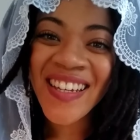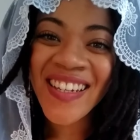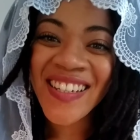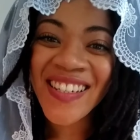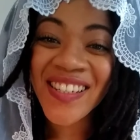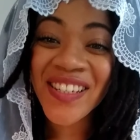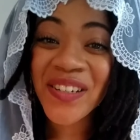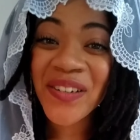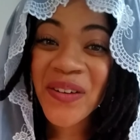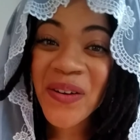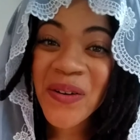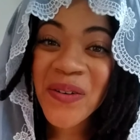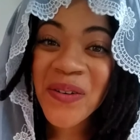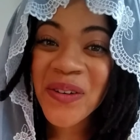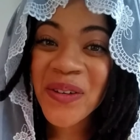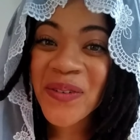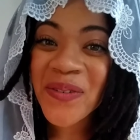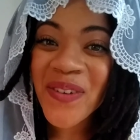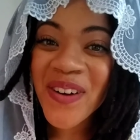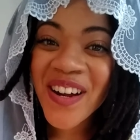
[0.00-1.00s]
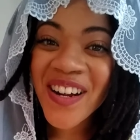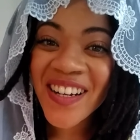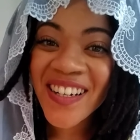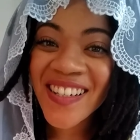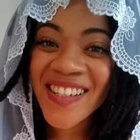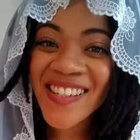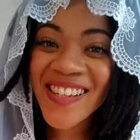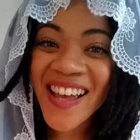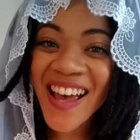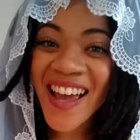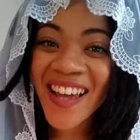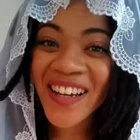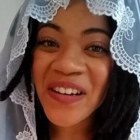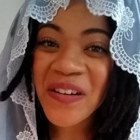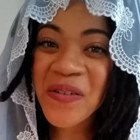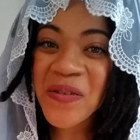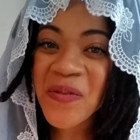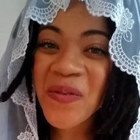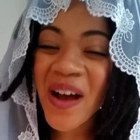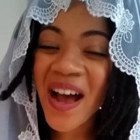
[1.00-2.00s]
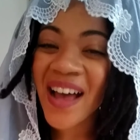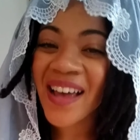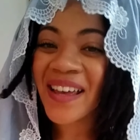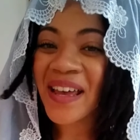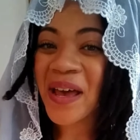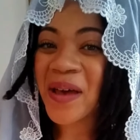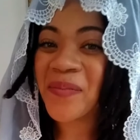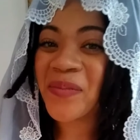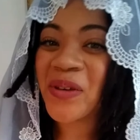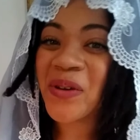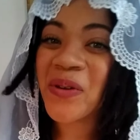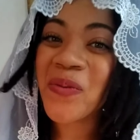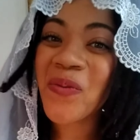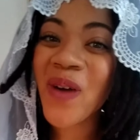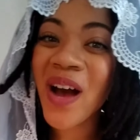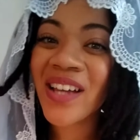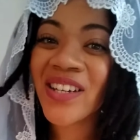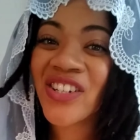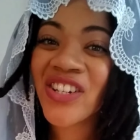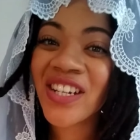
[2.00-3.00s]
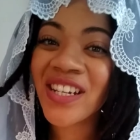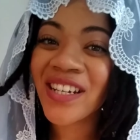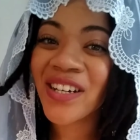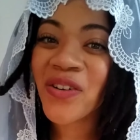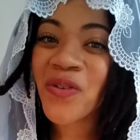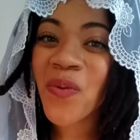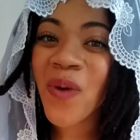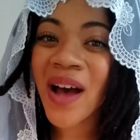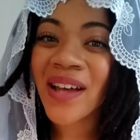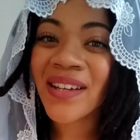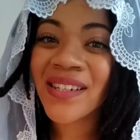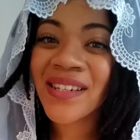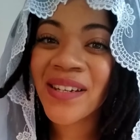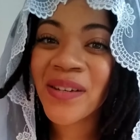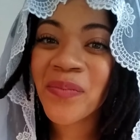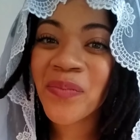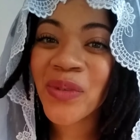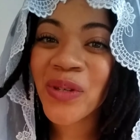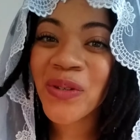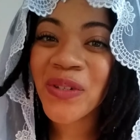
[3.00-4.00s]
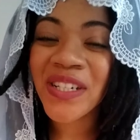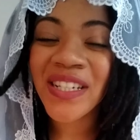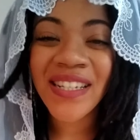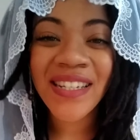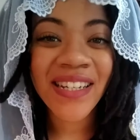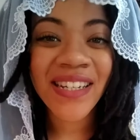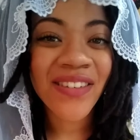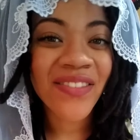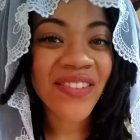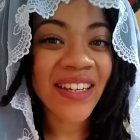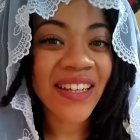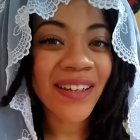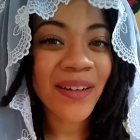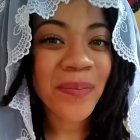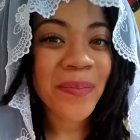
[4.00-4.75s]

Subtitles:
Do you know who you are? Because I know who I am. You're watching Quantum Beauty TV.